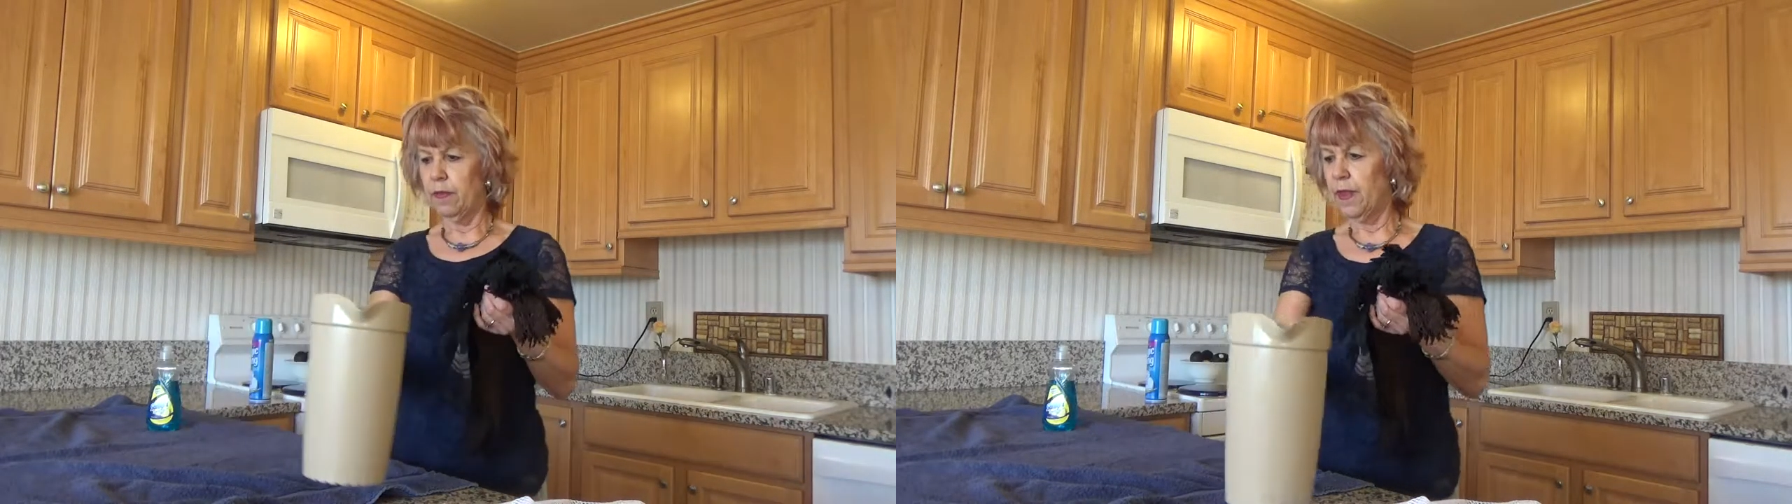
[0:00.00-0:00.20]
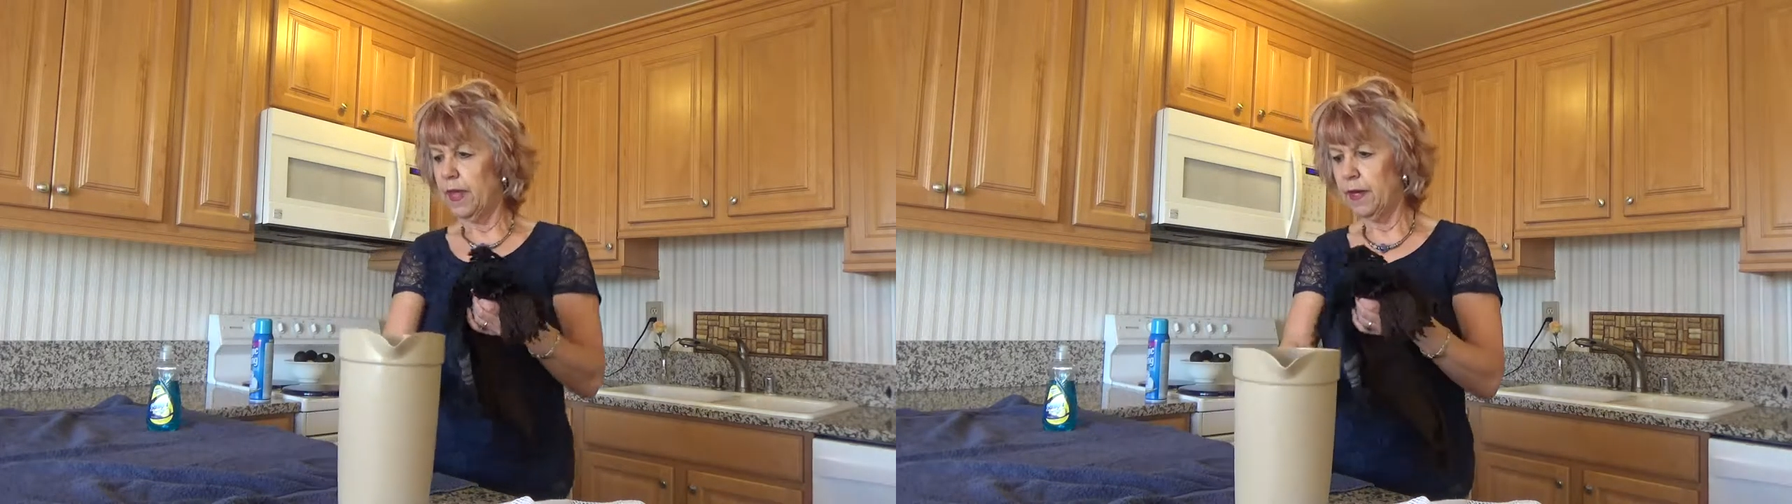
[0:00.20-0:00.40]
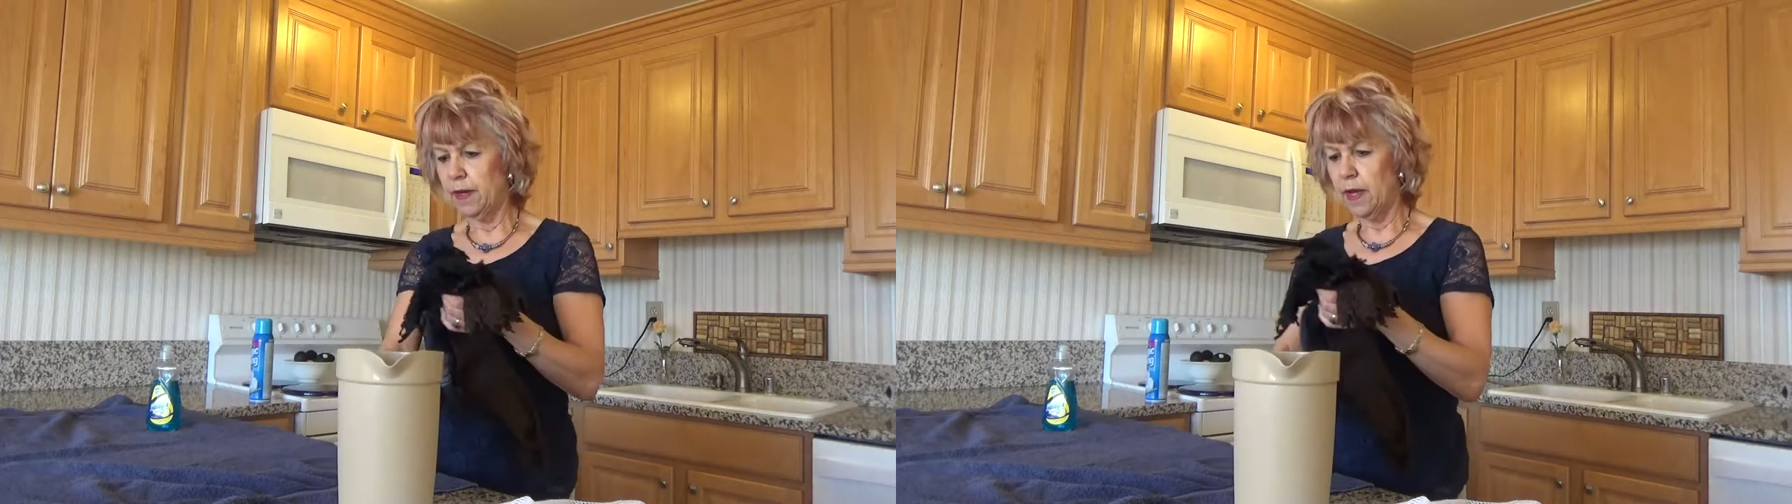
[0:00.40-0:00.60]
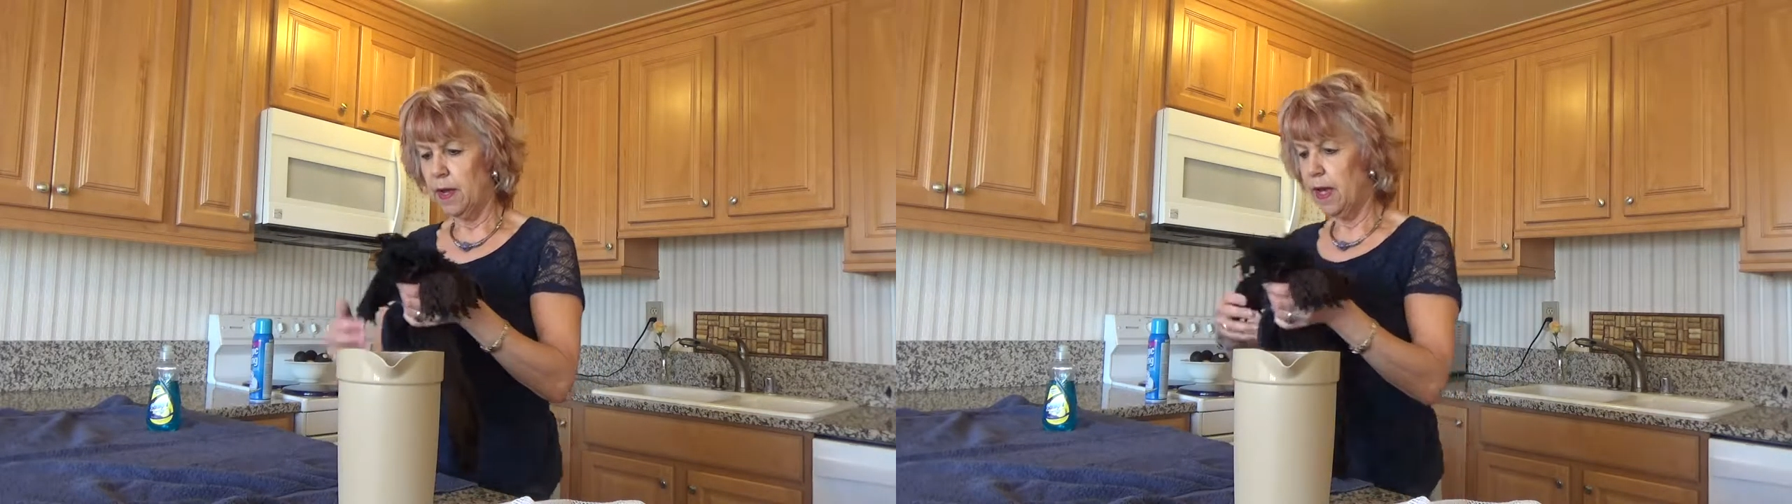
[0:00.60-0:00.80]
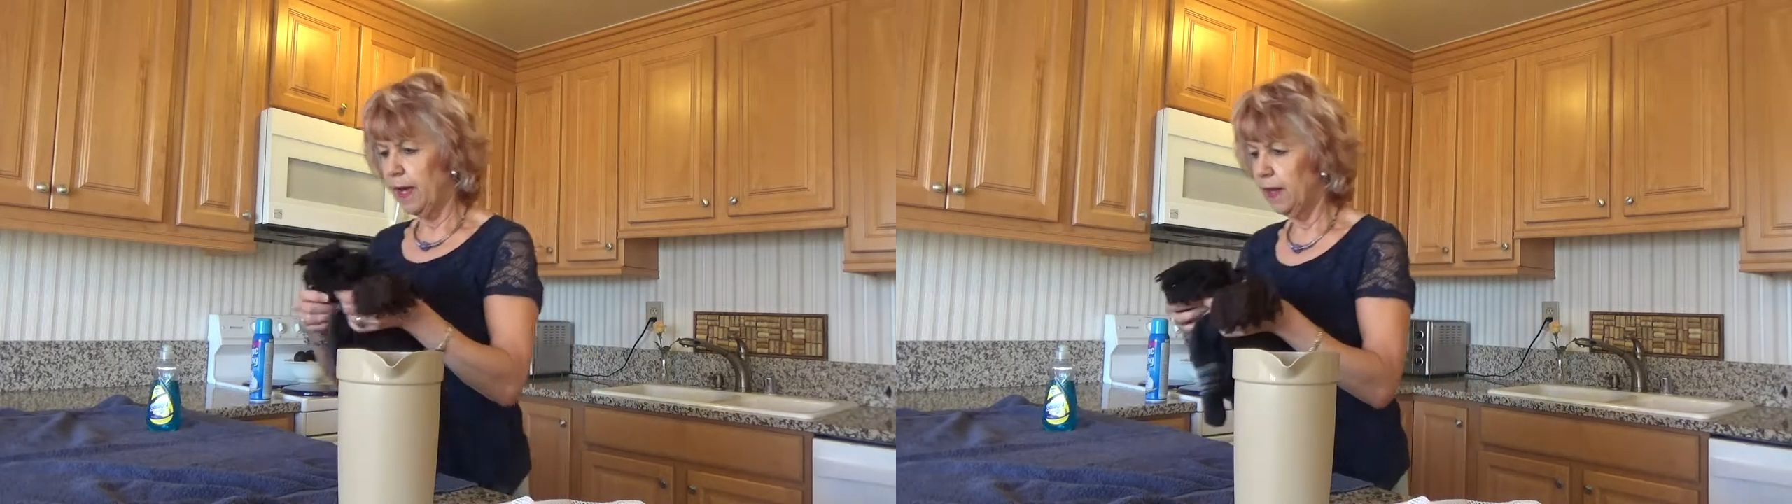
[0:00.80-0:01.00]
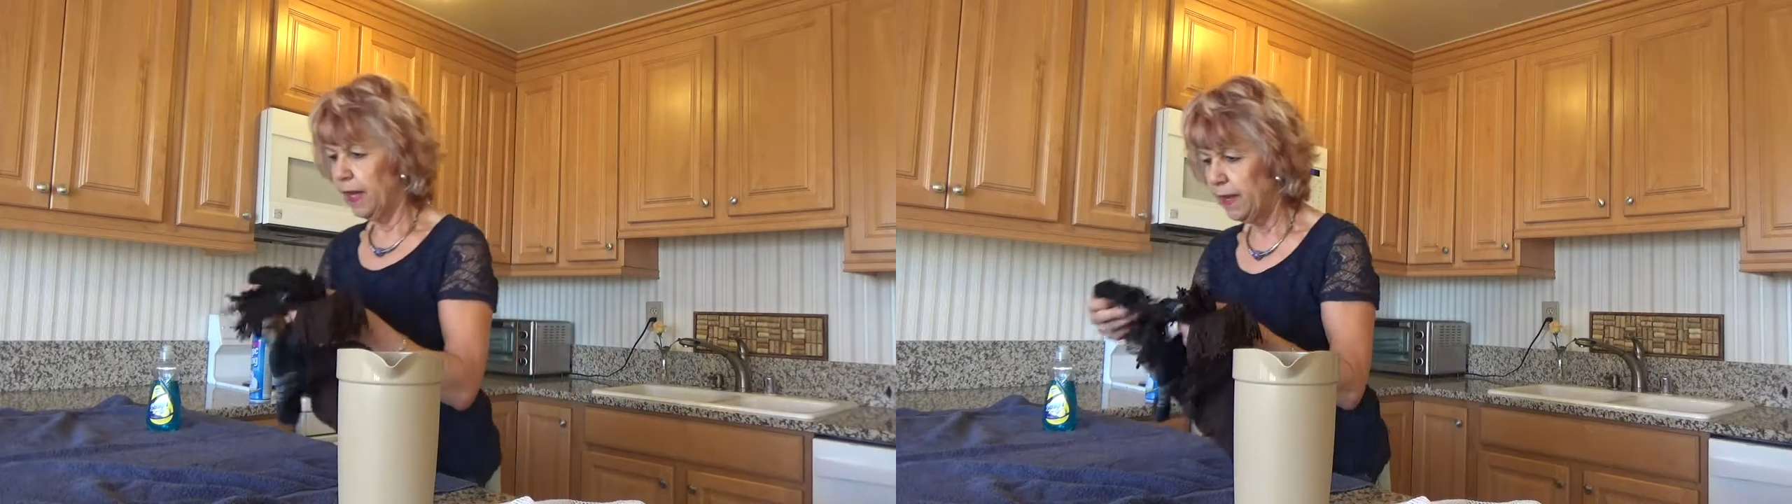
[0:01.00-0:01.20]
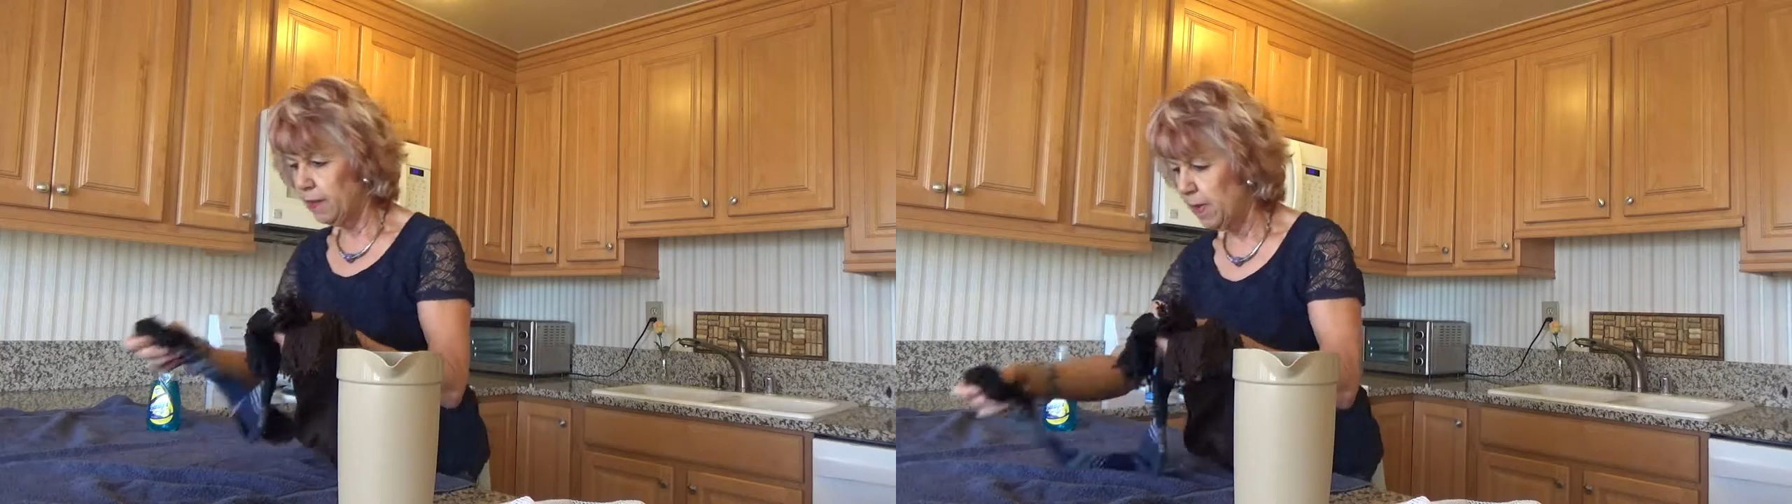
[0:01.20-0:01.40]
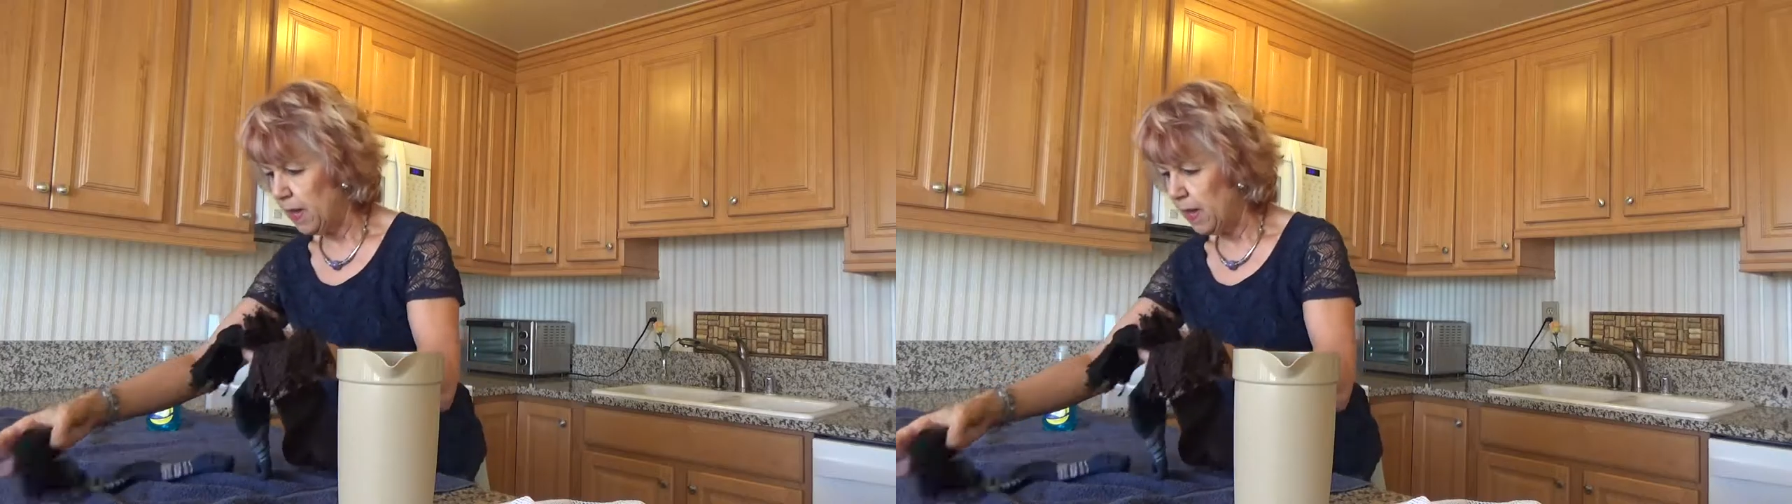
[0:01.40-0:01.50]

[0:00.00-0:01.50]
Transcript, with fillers: Then I lay them